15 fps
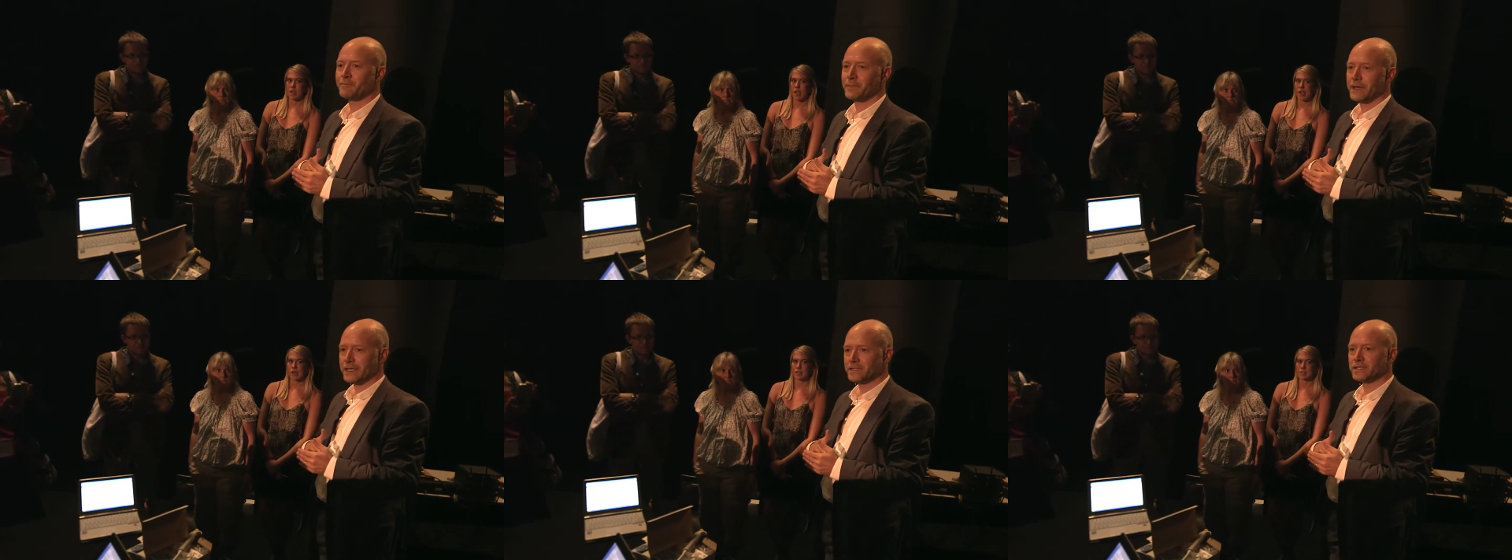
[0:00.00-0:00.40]

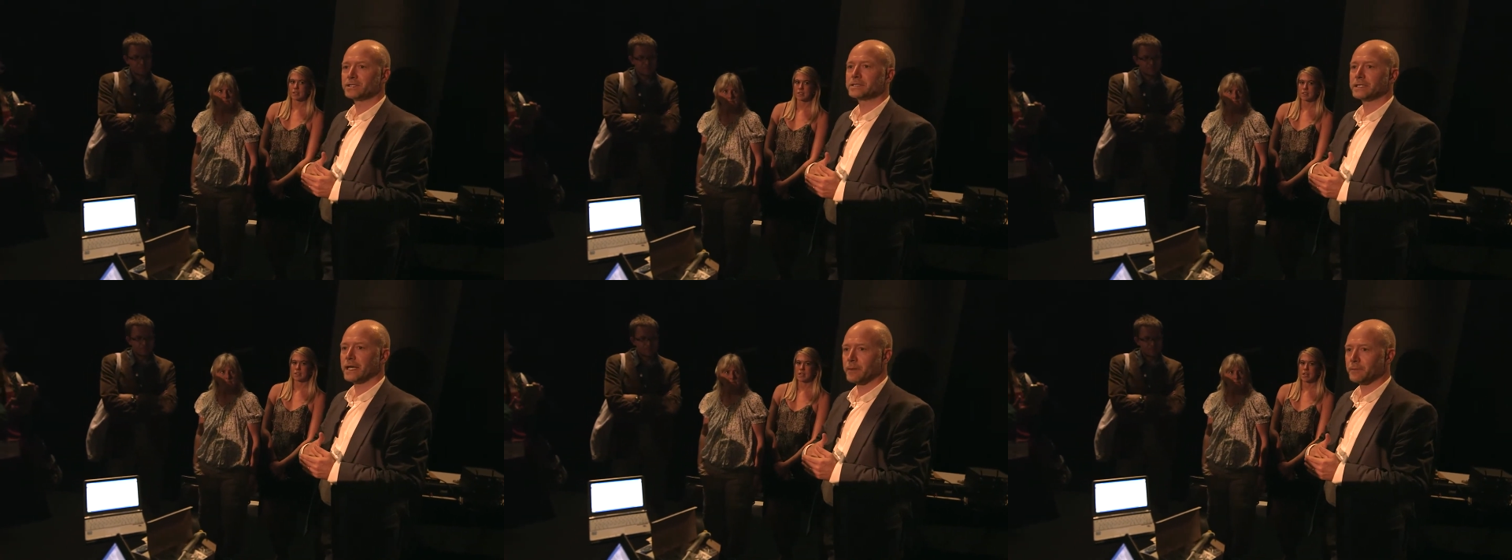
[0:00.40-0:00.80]

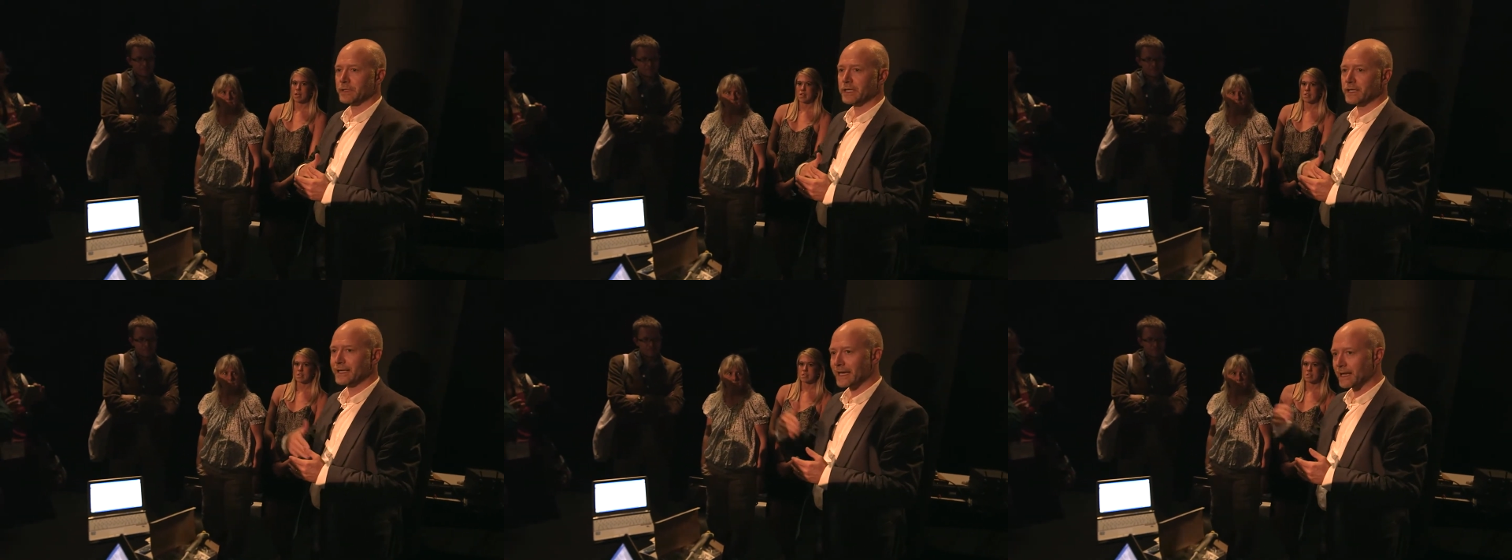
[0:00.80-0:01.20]
patients that are
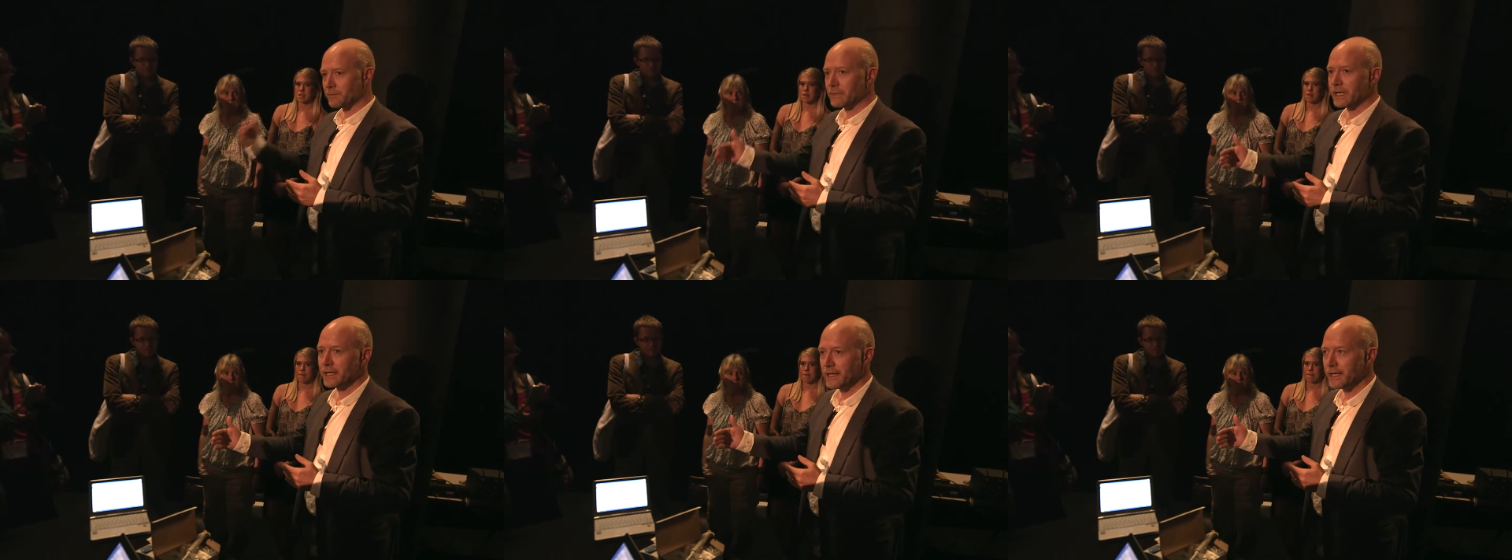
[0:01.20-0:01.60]
being
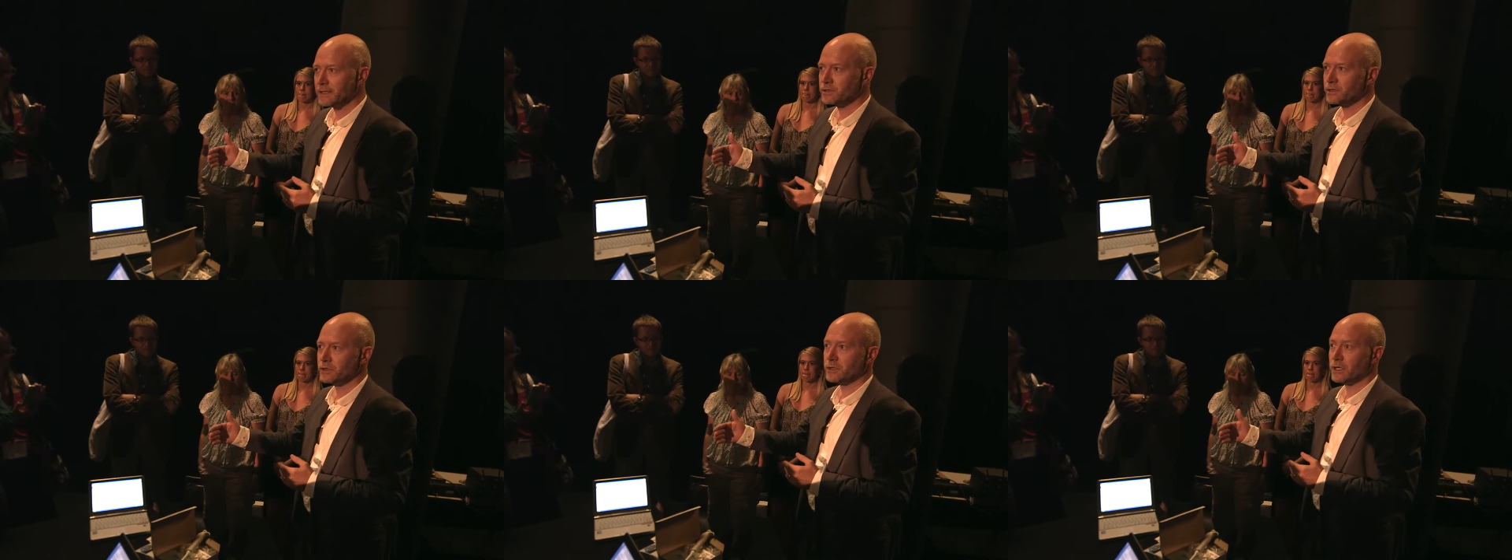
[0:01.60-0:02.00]
admitted
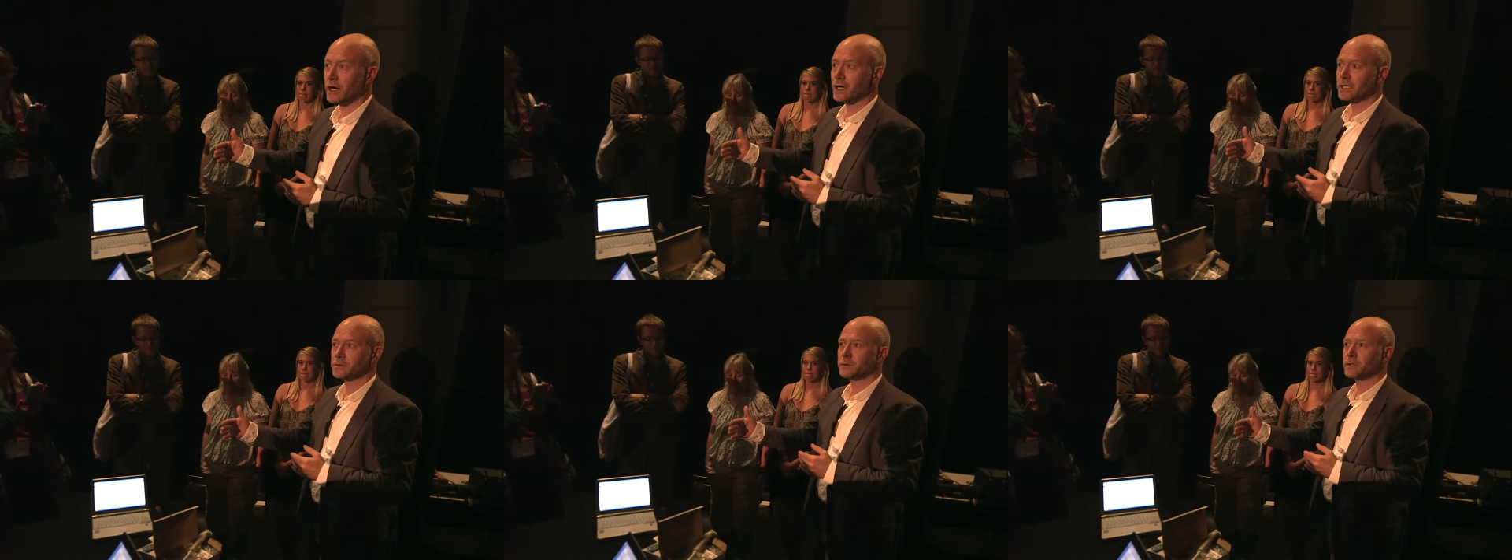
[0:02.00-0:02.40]
into the
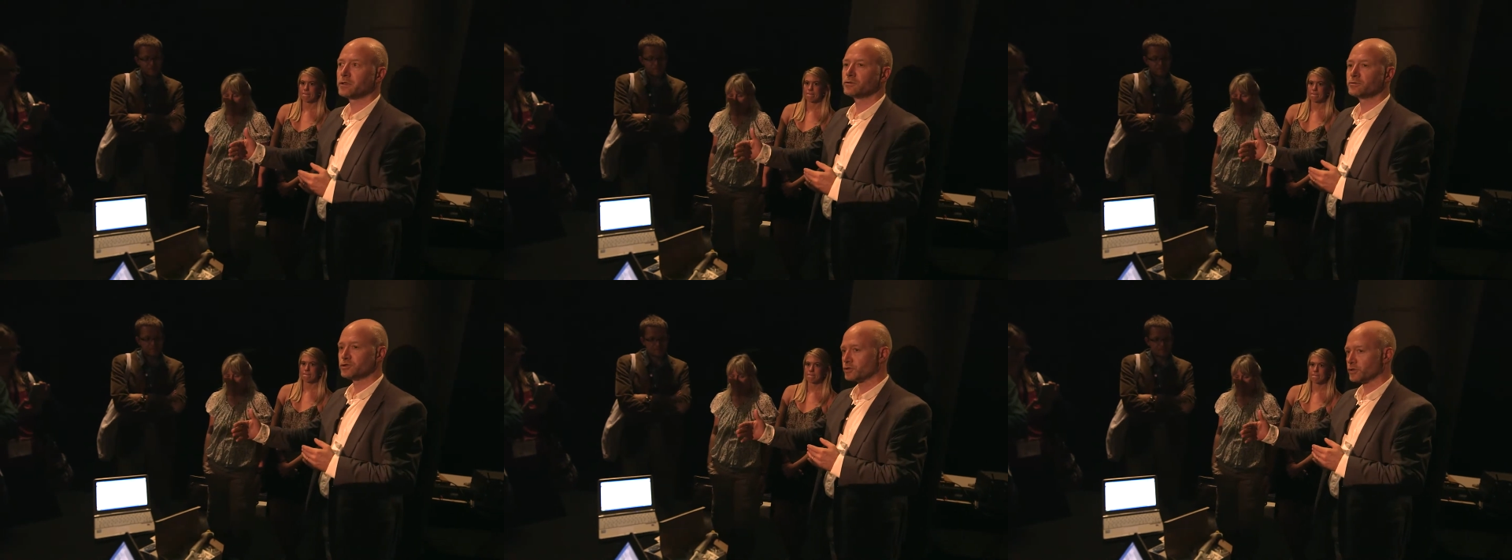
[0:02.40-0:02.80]
hospital
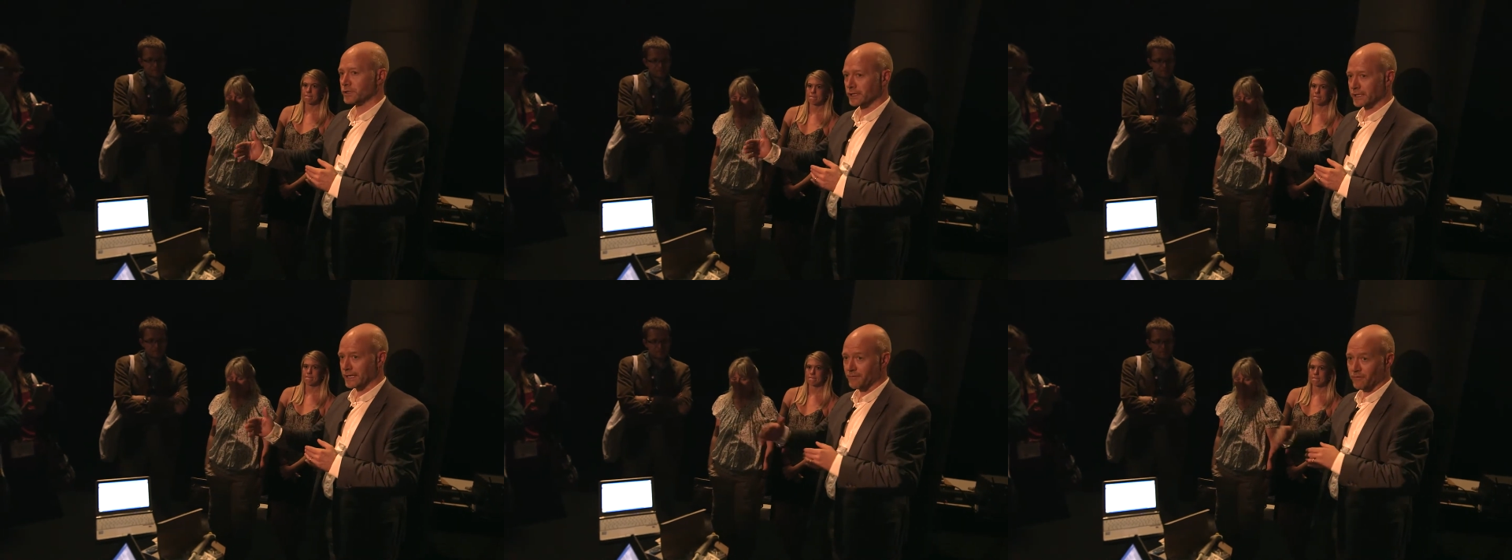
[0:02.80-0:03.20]
who should
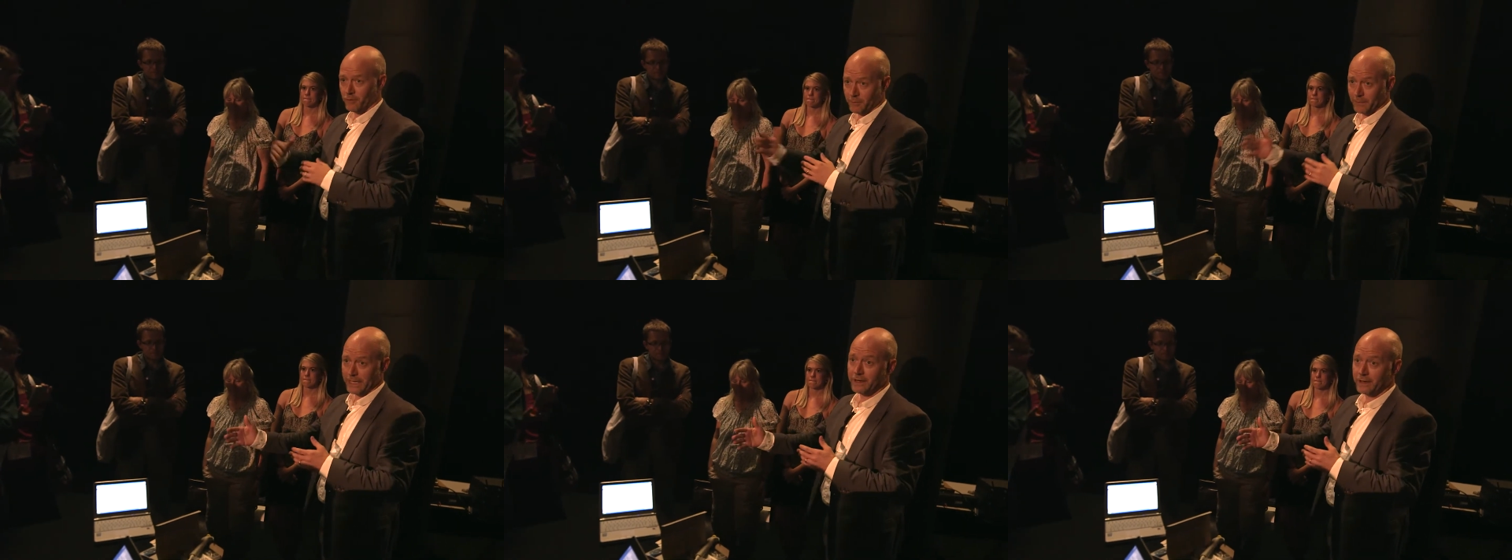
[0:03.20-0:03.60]
never
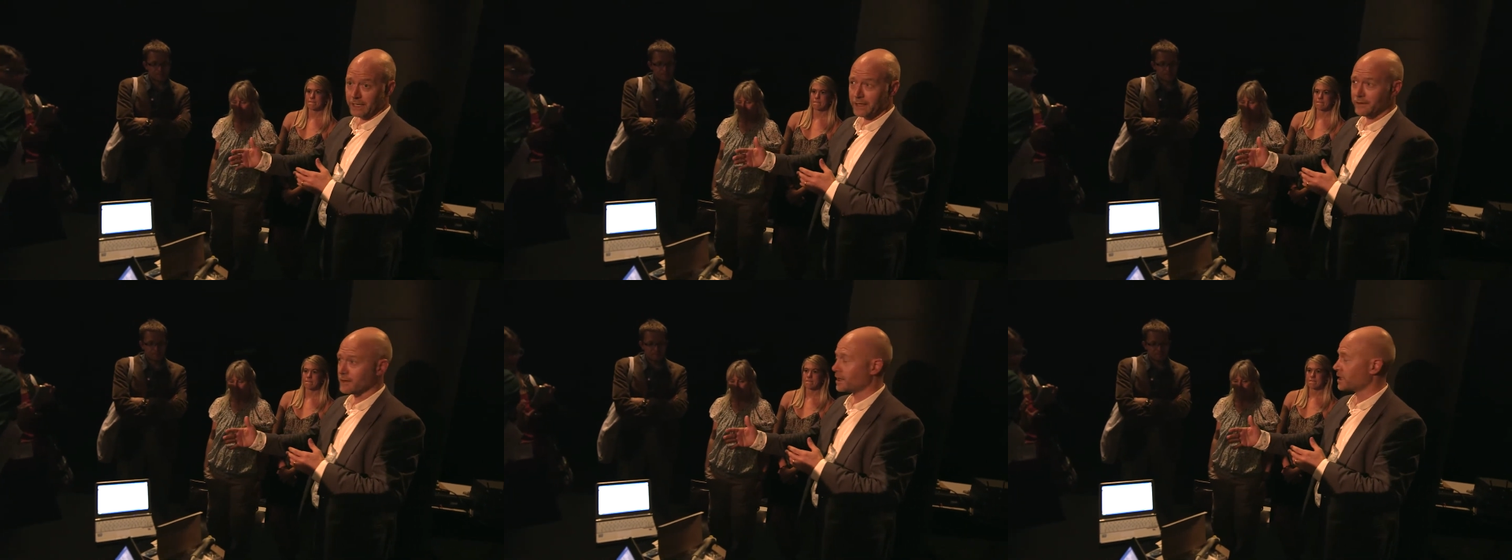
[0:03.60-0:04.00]
have been
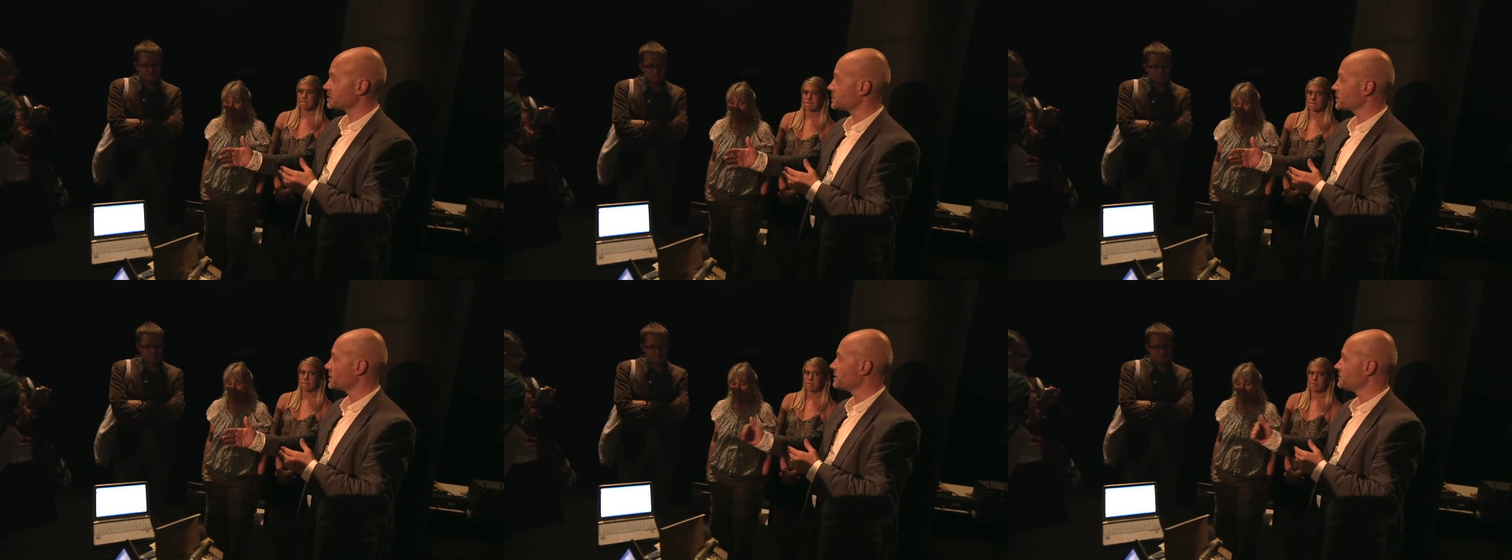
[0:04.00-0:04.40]
in the
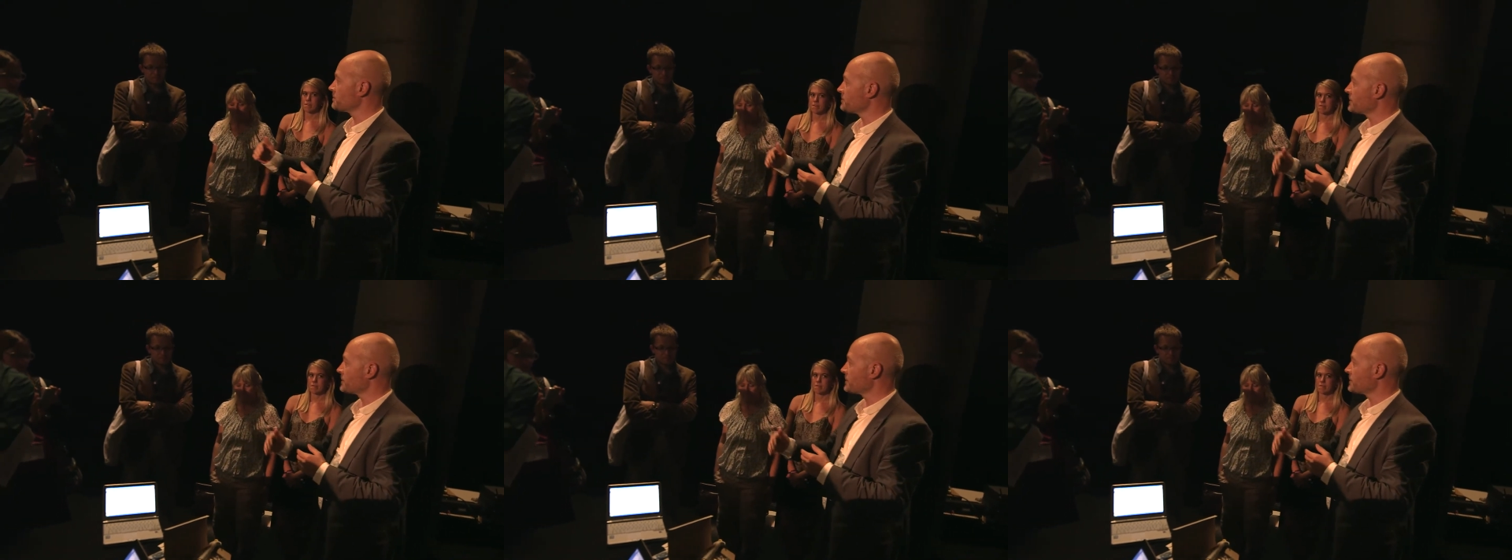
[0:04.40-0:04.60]
hospital,